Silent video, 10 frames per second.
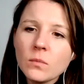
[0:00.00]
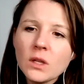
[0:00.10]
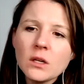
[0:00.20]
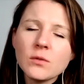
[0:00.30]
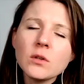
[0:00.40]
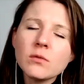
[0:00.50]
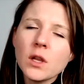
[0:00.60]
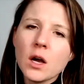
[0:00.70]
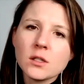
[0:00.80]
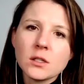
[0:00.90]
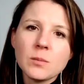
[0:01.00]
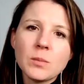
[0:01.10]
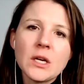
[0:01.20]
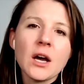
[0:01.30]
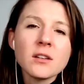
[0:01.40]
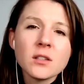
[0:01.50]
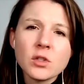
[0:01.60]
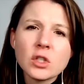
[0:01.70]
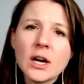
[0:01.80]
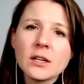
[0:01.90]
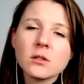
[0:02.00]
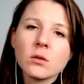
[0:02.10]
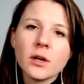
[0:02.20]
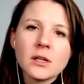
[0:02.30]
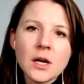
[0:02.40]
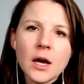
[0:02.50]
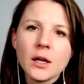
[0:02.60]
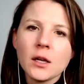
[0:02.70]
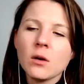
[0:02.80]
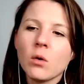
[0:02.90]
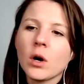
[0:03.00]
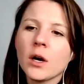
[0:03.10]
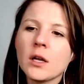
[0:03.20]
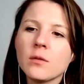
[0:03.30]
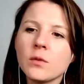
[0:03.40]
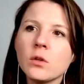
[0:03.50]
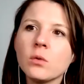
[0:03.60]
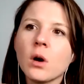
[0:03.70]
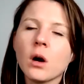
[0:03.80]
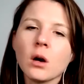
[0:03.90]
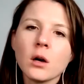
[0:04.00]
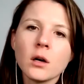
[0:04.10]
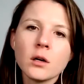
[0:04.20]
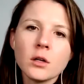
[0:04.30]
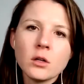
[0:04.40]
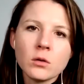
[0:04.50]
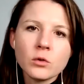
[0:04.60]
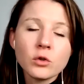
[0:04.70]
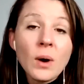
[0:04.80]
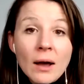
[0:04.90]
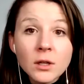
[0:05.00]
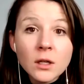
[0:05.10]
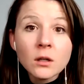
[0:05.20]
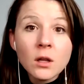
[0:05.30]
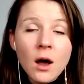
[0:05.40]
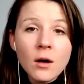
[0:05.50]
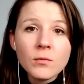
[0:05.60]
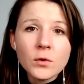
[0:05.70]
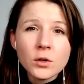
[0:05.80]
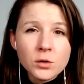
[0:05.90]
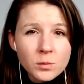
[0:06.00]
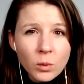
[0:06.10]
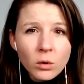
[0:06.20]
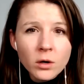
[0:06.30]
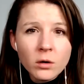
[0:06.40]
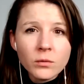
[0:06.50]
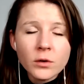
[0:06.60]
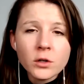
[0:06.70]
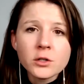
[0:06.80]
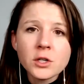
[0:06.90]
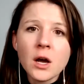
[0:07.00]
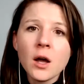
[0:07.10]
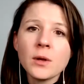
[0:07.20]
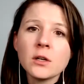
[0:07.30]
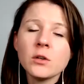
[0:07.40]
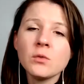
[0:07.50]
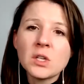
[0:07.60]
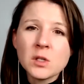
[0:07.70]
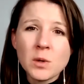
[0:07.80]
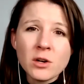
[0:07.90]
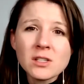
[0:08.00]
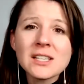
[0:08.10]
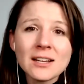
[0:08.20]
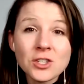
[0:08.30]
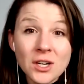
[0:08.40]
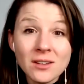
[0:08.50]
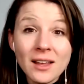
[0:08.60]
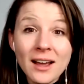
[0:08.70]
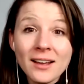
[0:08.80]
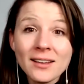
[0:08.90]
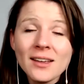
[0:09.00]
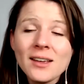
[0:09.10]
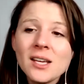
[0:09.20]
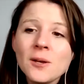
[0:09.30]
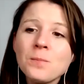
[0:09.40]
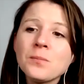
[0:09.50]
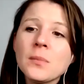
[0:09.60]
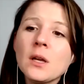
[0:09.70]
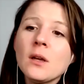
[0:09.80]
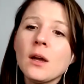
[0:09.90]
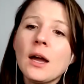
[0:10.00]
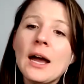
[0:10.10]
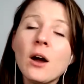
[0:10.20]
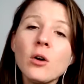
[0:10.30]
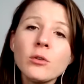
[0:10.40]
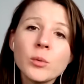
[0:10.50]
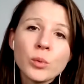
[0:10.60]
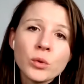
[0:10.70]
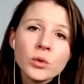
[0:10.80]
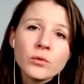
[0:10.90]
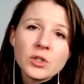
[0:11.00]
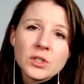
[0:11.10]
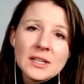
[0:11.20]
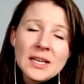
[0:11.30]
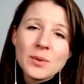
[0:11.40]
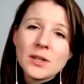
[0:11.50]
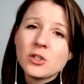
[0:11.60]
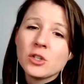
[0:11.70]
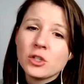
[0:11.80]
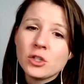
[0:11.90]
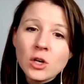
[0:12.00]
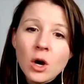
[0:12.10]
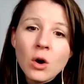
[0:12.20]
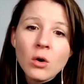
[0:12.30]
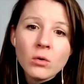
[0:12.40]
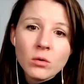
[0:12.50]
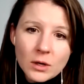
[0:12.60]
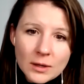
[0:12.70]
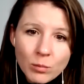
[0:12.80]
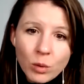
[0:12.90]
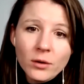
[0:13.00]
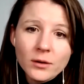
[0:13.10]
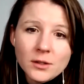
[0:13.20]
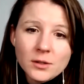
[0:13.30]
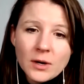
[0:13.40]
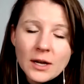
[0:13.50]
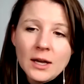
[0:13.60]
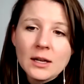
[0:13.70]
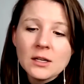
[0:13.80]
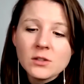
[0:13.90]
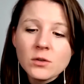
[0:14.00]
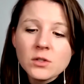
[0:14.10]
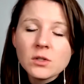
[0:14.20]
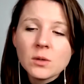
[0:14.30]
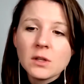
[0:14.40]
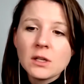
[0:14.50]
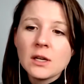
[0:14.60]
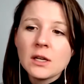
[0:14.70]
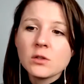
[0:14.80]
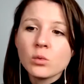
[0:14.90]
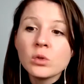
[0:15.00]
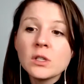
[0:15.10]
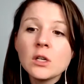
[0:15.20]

if you've lost sleep because of stress or anxiety, or if you are, traveling a lot for your sport or for your job and you experience that jet lag. How to improve your sleep is just so important, right? And it's also something that is really